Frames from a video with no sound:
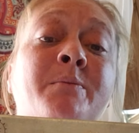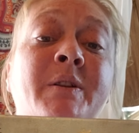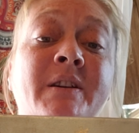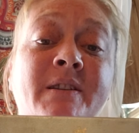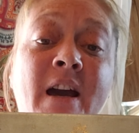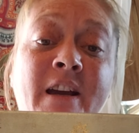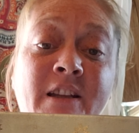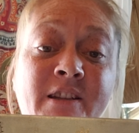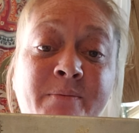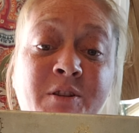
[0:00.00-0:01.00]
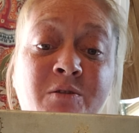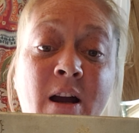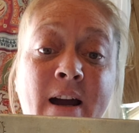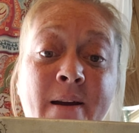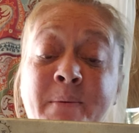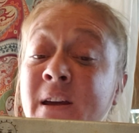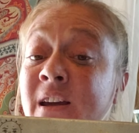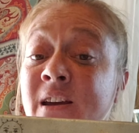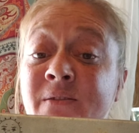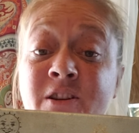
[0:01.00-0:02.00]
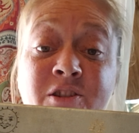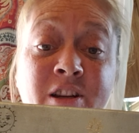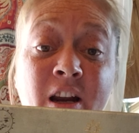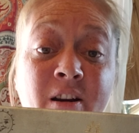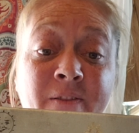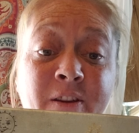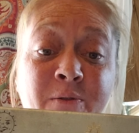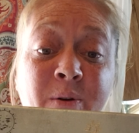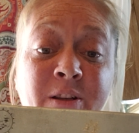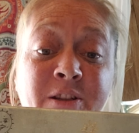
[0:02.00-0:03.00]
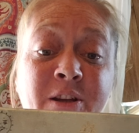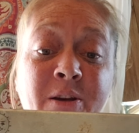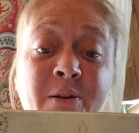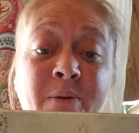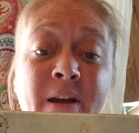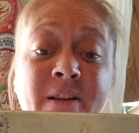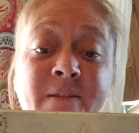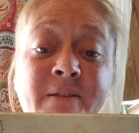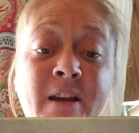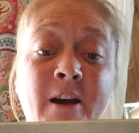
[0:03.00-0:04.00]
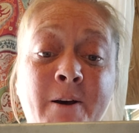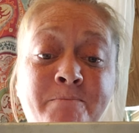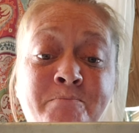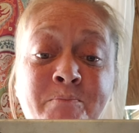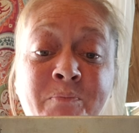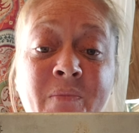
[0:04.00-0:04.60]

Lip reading: Please like and subscribe. Even share if you want to in